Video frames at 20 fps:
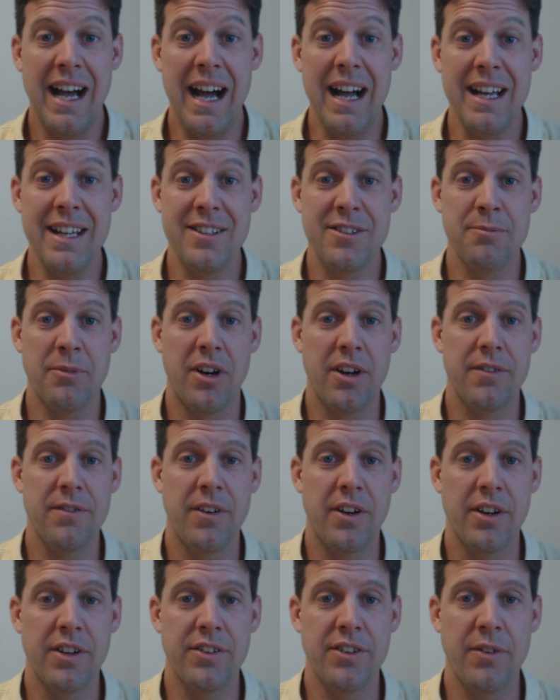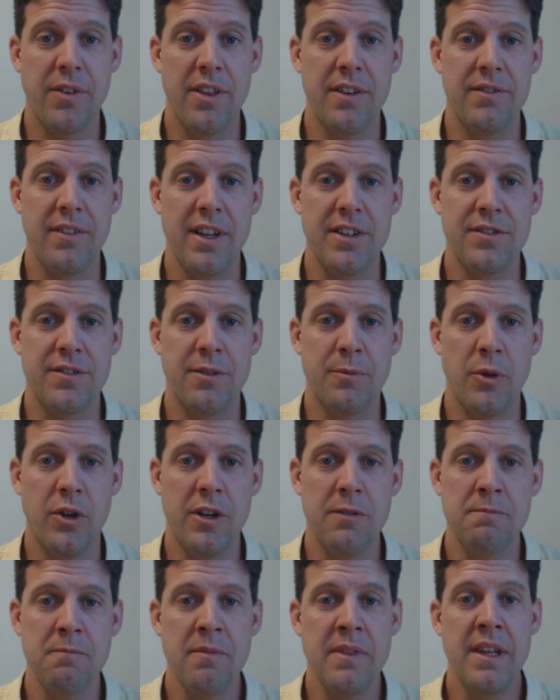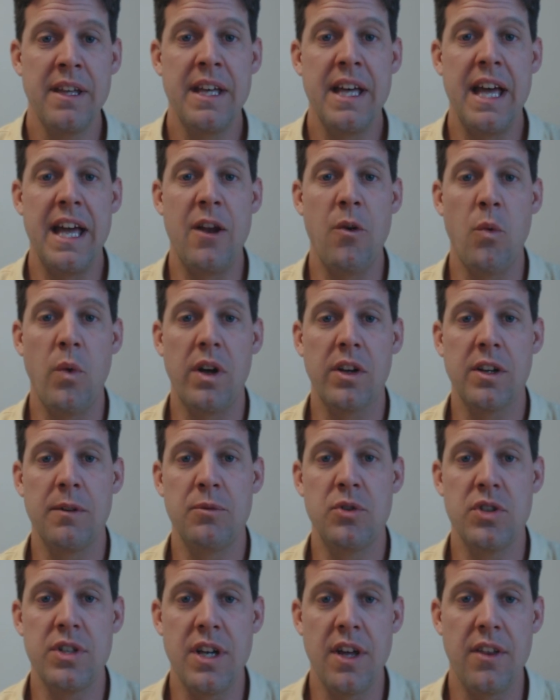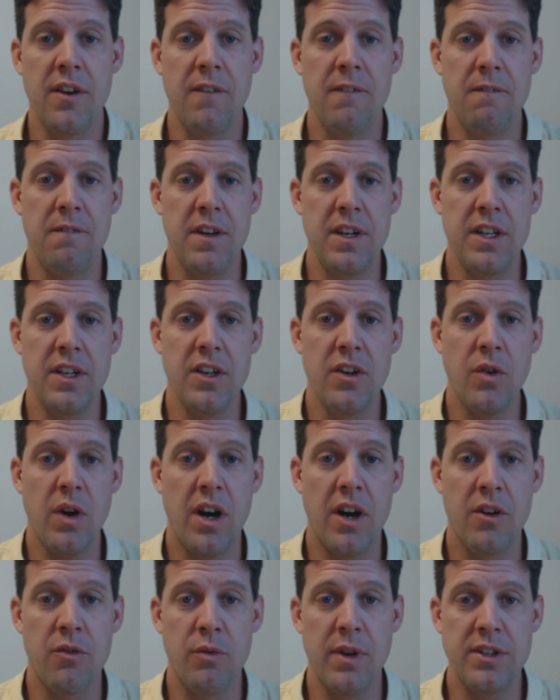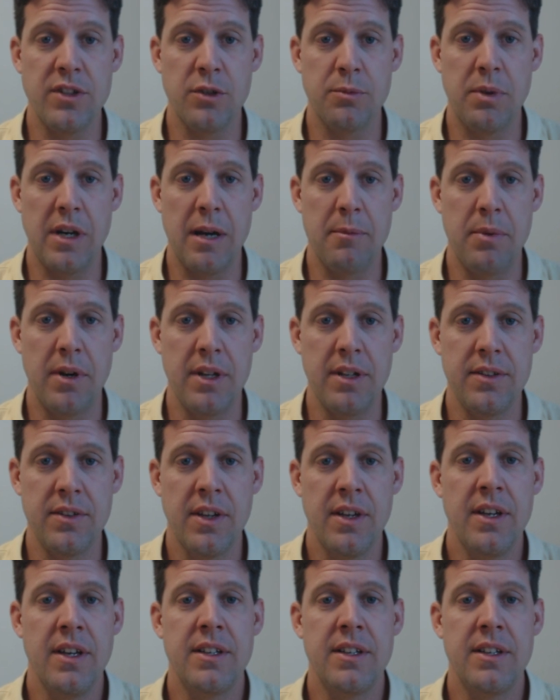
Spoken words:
Hi, it's Mark Ferguson with Invest for More, and welcome to another video on rental properties.